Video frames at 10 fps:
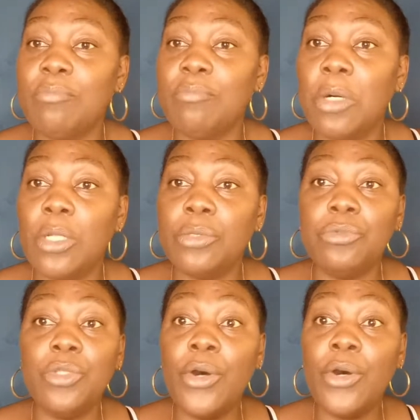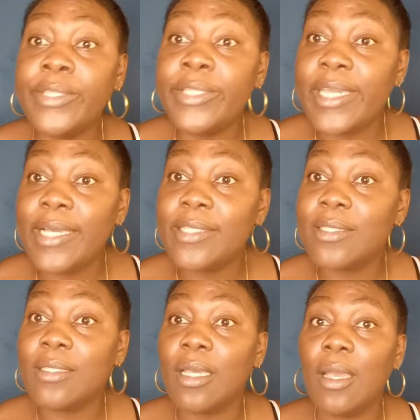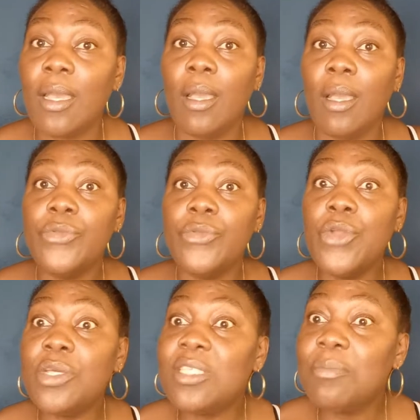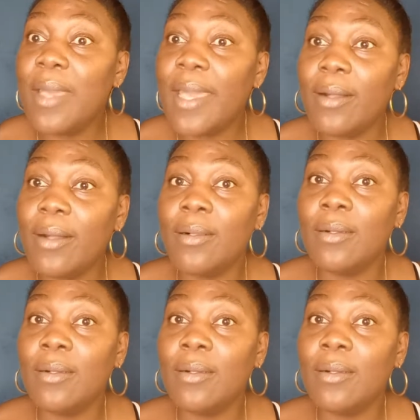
but no taste, no smell.